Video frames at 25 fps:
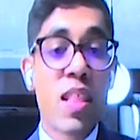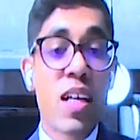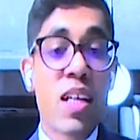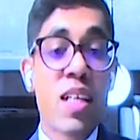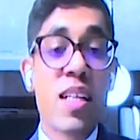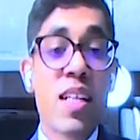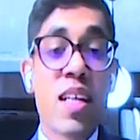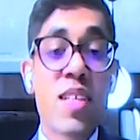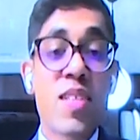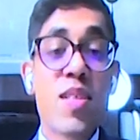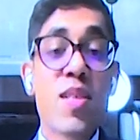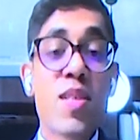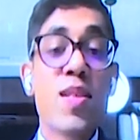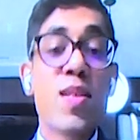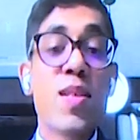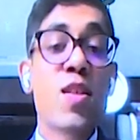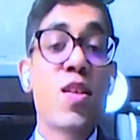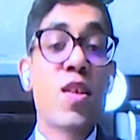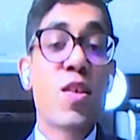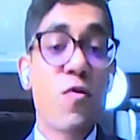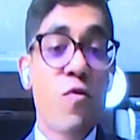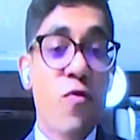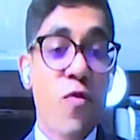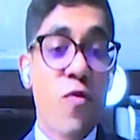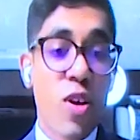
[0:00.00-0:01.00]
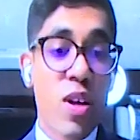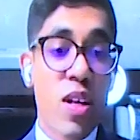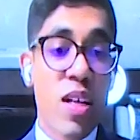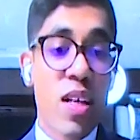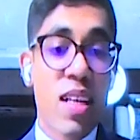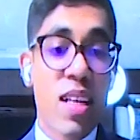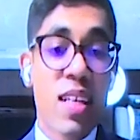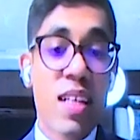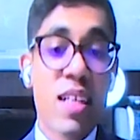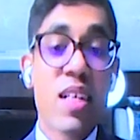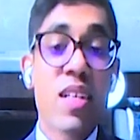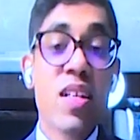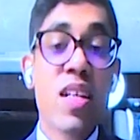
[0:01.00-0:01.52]
The necessity for a
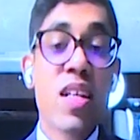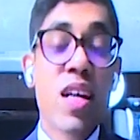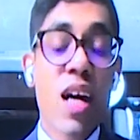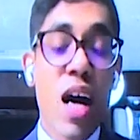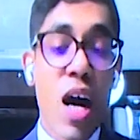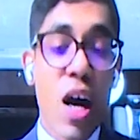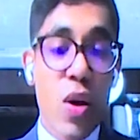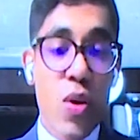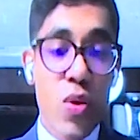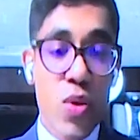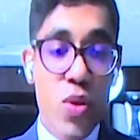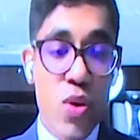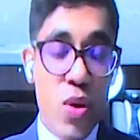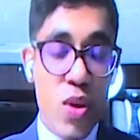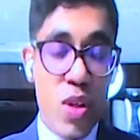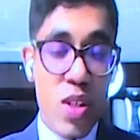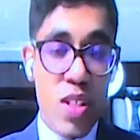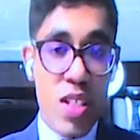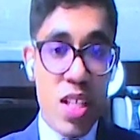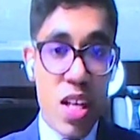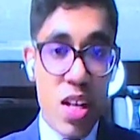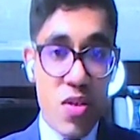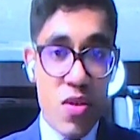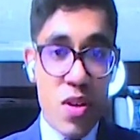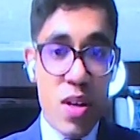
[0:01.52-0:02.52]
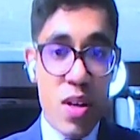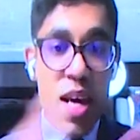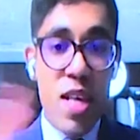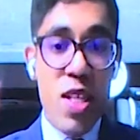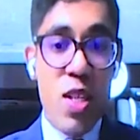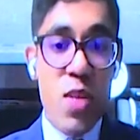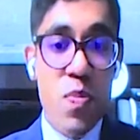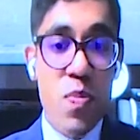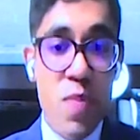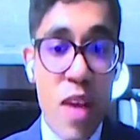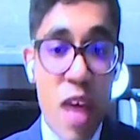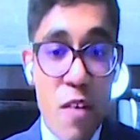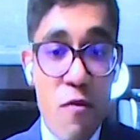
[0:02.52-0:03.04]
clearinghouse or a
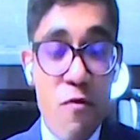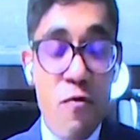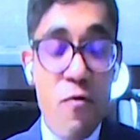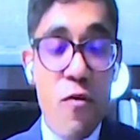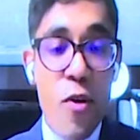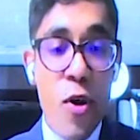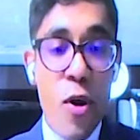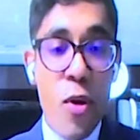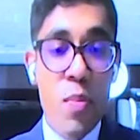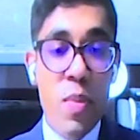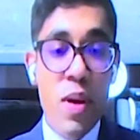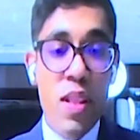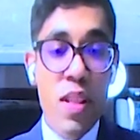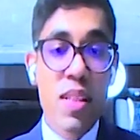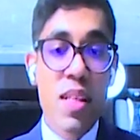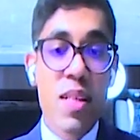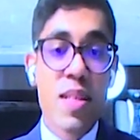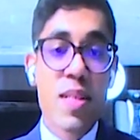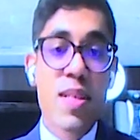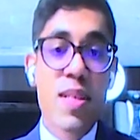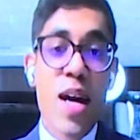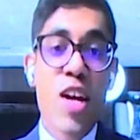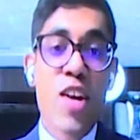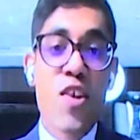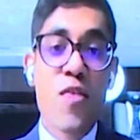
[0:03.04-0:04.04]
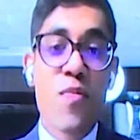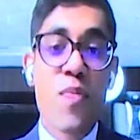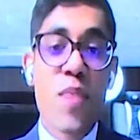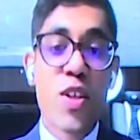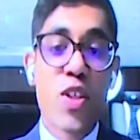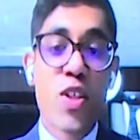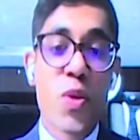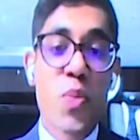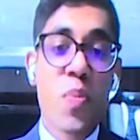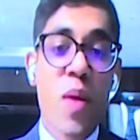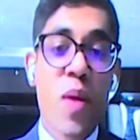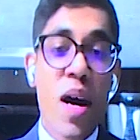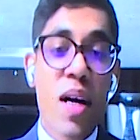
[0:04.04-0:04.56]
centralized platform in this kind of
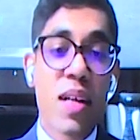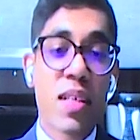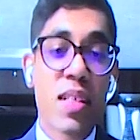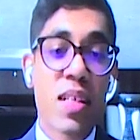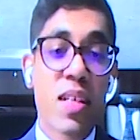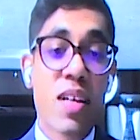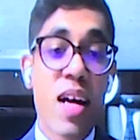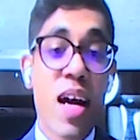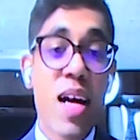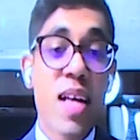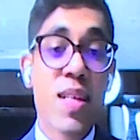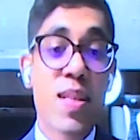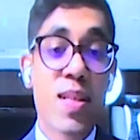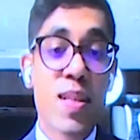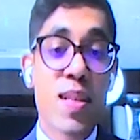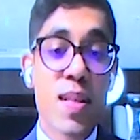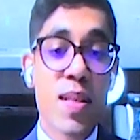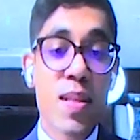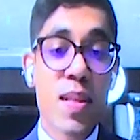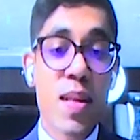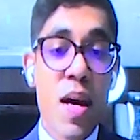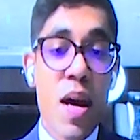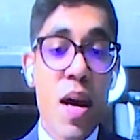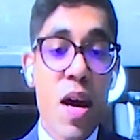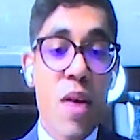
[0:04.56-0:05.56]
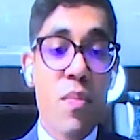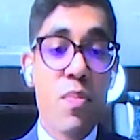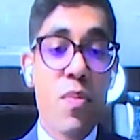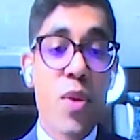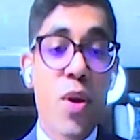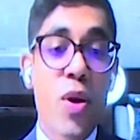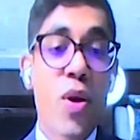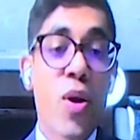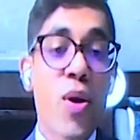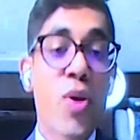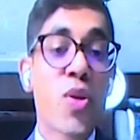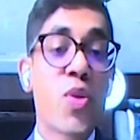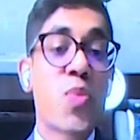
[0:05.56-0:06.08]
matching market arises
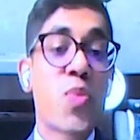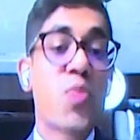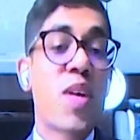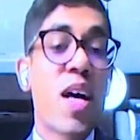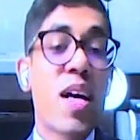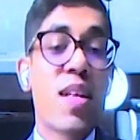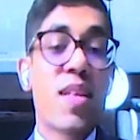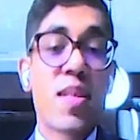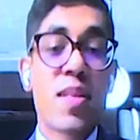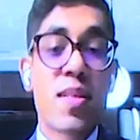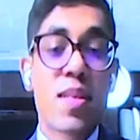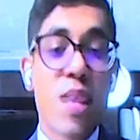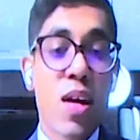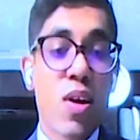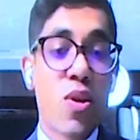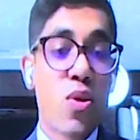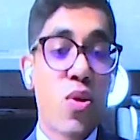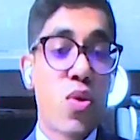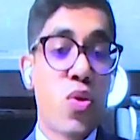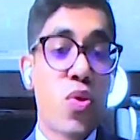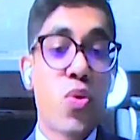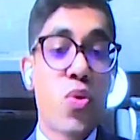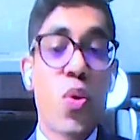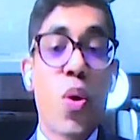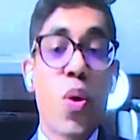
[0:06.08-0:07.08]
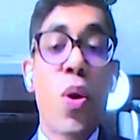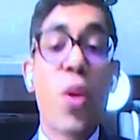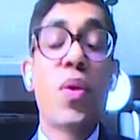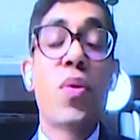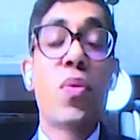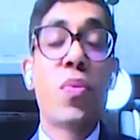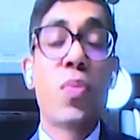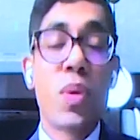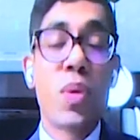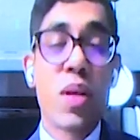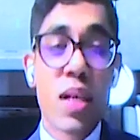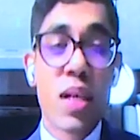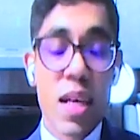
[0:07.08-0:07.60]
because prices cannot do all
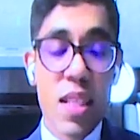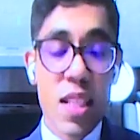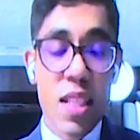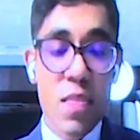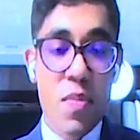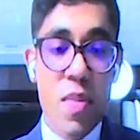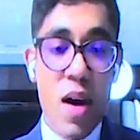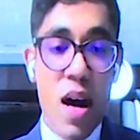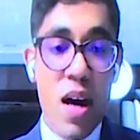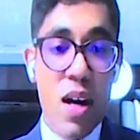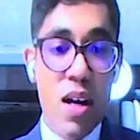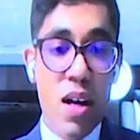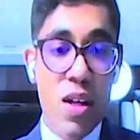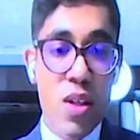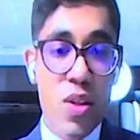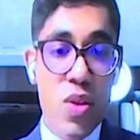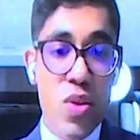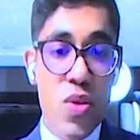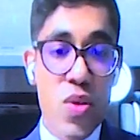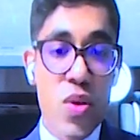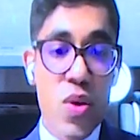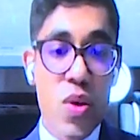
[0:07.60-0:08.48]
the work in the market.